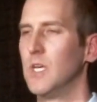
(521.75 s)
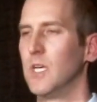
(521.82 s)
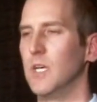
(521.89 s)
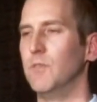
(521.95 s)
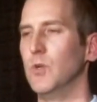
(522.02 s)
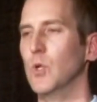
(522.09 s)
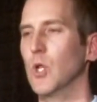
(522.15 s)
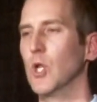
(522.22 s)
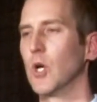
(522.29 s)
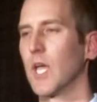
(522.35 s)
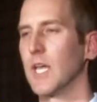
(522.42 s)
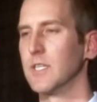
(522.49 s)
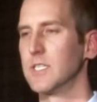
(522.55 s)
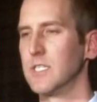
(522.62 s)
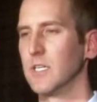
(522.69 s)
If you look
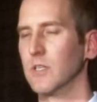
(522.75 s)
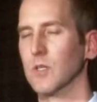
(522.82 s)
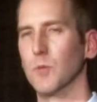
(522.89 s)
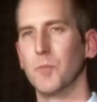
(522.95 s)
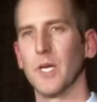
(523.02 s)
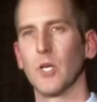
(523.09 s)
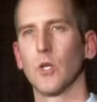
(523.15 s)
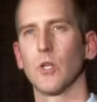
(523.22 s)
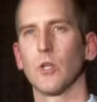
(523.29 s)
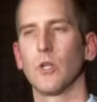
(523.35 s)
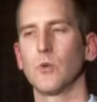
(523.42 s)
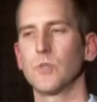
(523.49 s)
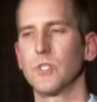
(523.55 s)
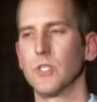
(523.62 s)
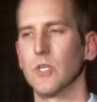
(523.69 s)
at the signal a bit
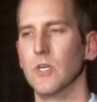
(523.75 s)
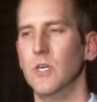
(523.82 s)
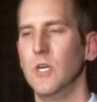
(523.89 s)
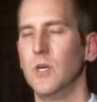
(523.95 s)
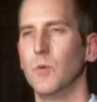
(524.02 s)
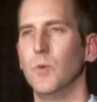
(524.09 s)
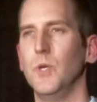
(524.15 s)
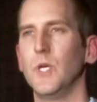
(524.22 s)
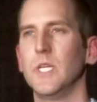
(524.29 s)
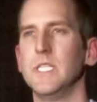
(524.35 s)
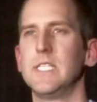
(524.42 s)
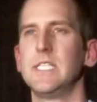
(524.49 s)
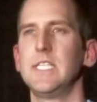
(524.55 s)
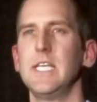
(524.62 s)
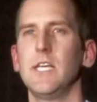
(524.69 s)
closer, what you can
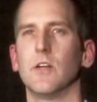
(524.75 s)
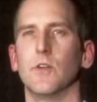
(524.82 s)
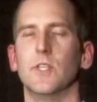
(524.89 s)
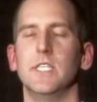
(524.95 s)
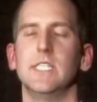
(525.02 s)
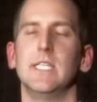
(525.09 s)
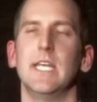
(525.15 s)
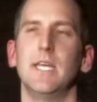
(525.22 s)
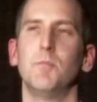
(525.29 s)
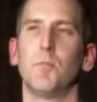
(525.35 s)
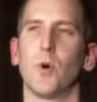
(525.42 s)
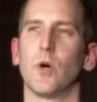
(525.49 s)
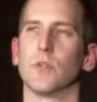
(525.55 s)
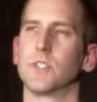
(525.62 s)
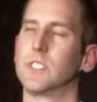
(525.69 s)
see are these
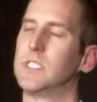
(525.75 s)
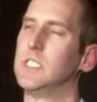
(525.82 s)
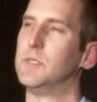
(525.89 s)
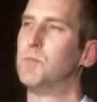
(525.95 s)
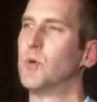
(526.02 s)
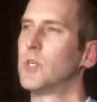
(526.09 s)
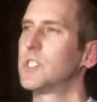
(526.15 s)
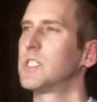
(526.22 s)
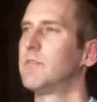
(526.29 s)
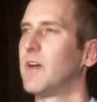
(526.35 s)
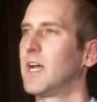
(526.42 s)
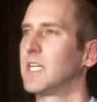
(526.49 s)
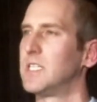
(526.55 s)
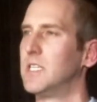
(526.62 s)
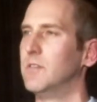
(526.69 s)
impulses, these bursts of
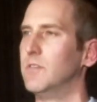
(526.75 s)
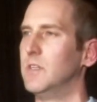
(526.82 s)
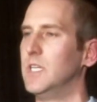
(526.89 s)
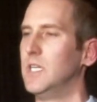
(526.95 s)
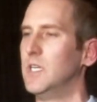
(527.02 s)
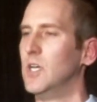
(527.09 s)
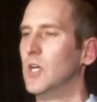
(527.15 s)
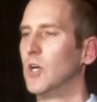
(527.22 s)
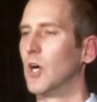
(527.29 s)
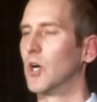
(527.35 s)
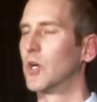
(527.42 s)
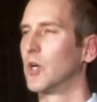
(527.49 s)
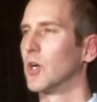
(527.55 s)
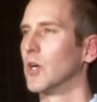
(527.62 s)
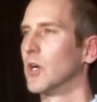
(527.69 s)
activity
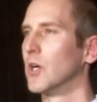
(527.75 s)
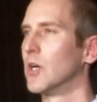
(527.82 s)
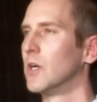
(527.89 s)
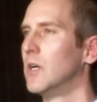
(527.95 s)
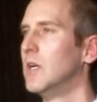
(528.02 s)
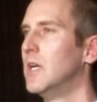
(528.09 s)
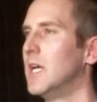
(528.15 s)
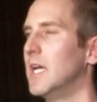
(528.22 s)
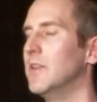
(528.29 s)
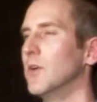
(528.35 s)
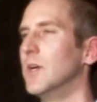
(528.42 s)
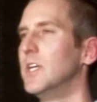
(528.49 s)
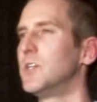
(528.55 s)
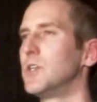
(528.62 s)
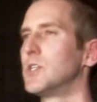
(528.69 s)
occur, and they're
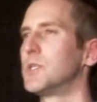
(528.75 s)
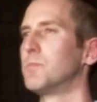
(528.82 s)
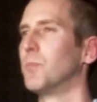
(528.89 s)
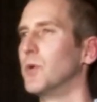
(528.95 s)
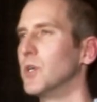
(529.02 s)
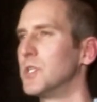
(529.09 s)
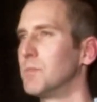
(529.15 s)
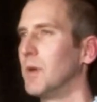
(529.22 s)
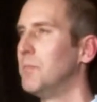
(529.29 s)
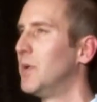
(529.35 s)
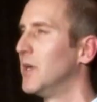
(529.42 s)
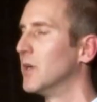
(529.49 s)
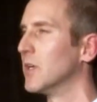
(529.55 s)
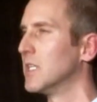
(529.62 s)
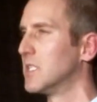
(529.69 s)
interspersed by
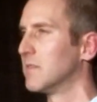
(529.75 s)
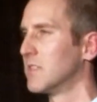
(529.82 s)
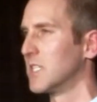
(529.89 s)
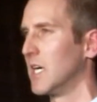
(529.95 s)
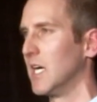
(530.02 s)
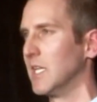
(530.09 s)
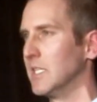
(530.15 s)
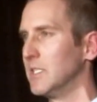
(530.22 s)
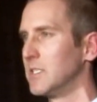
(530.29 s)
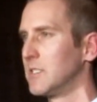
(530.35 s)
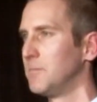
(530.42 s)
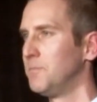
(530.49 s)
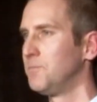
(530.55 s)
periods of silence.